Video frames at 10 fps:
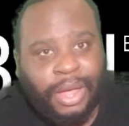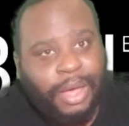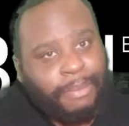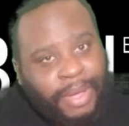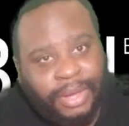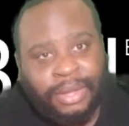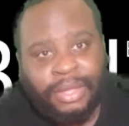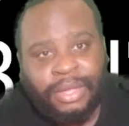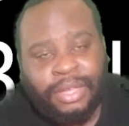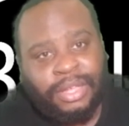out a man,
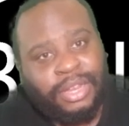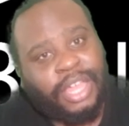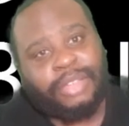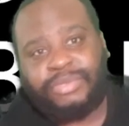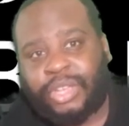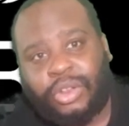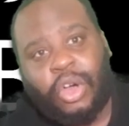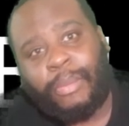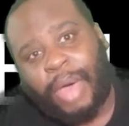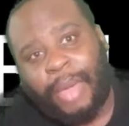like I'm saying,
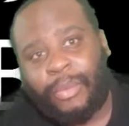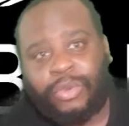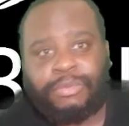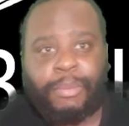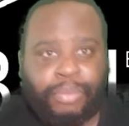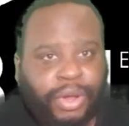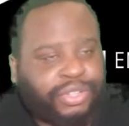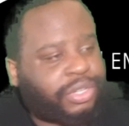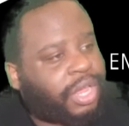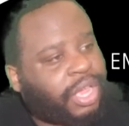oh, my man was my
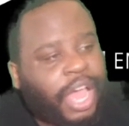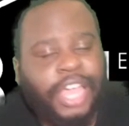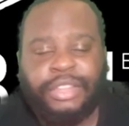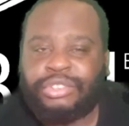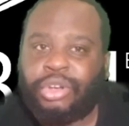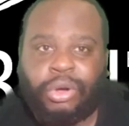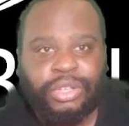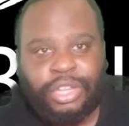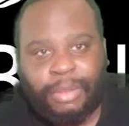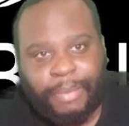and Like I ain't
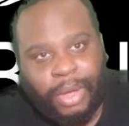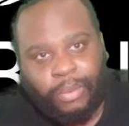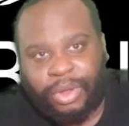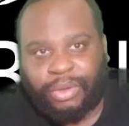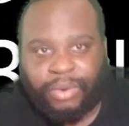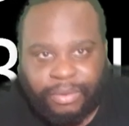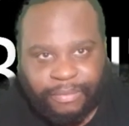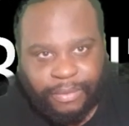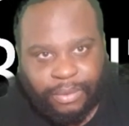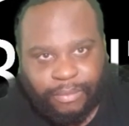talking about what they're in
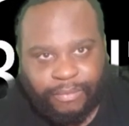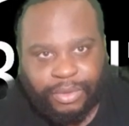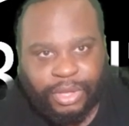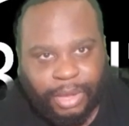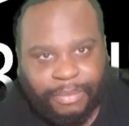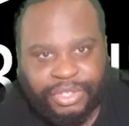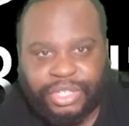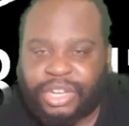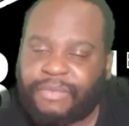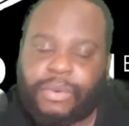for. You get me,
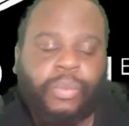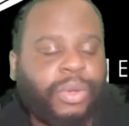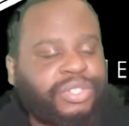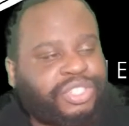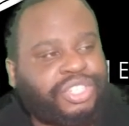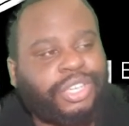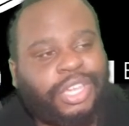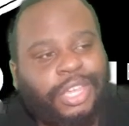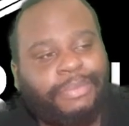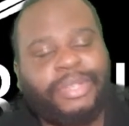G? Never once did you
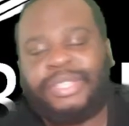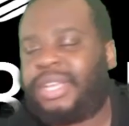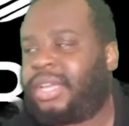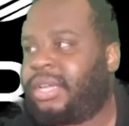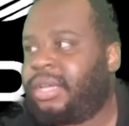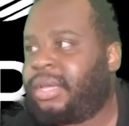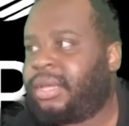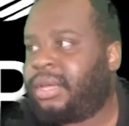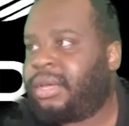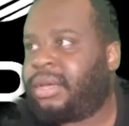hear me say
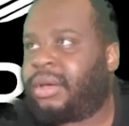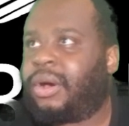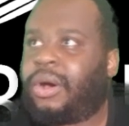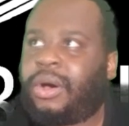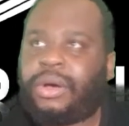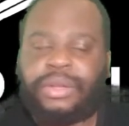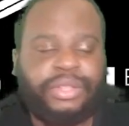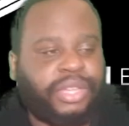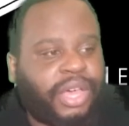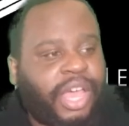oh,
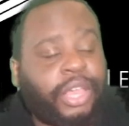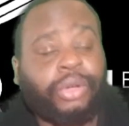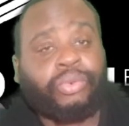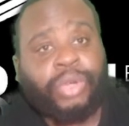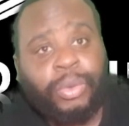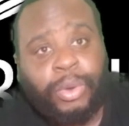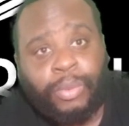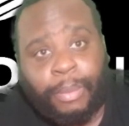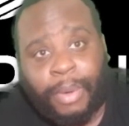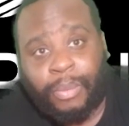yeah, I agree with
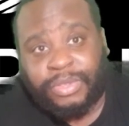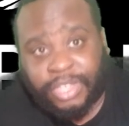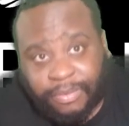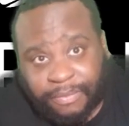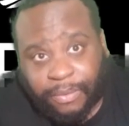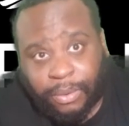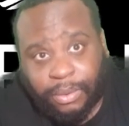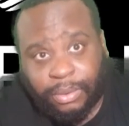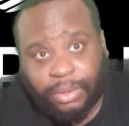what man was in for.